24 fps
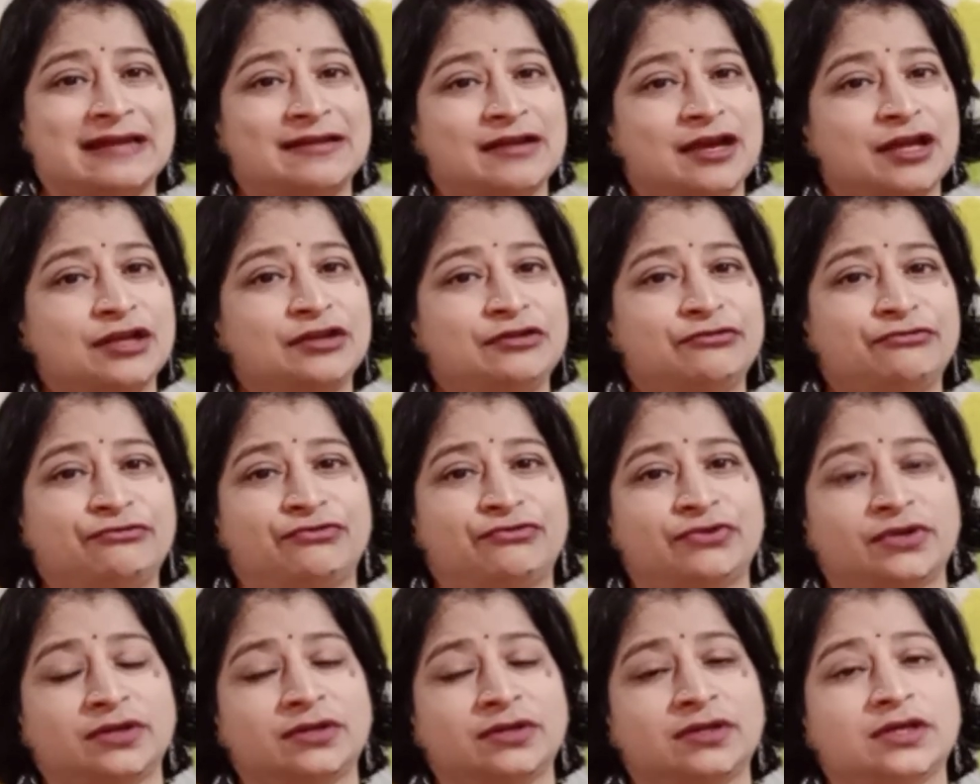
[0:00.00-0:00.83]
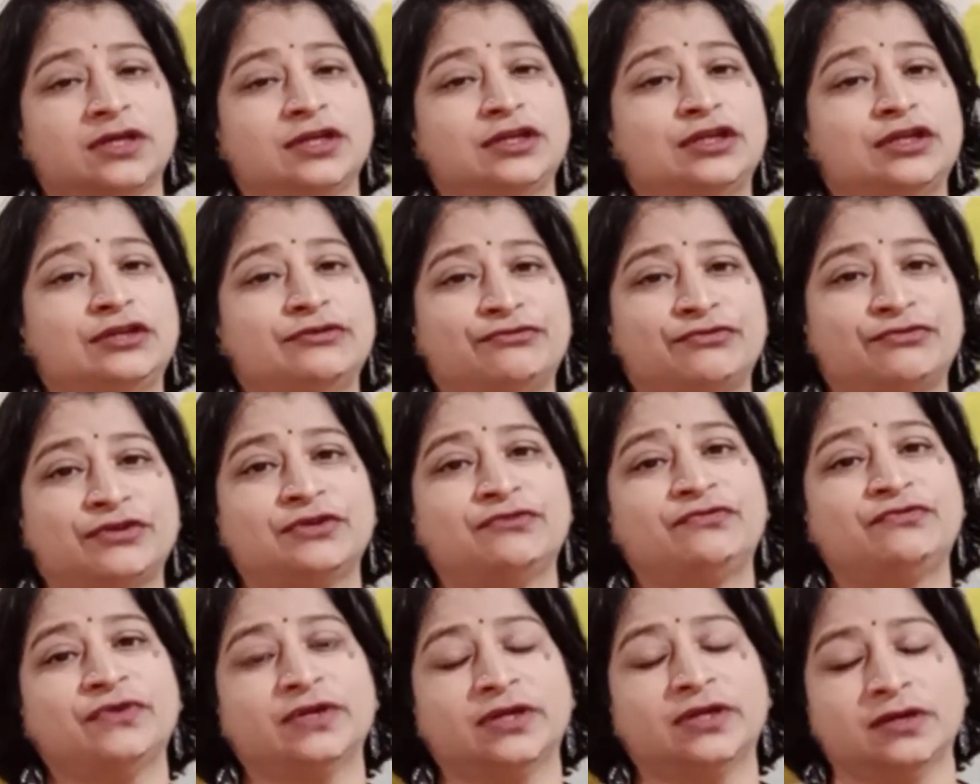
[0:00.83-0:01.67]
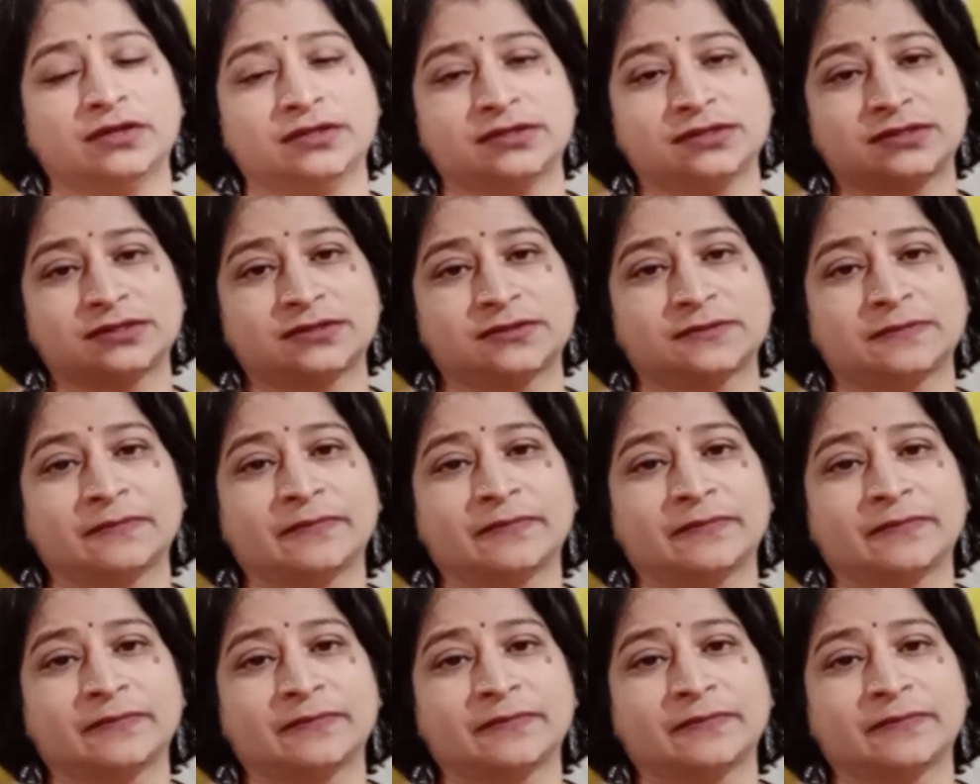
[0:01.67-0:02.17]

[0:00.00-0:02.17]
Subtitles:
are different in different figures.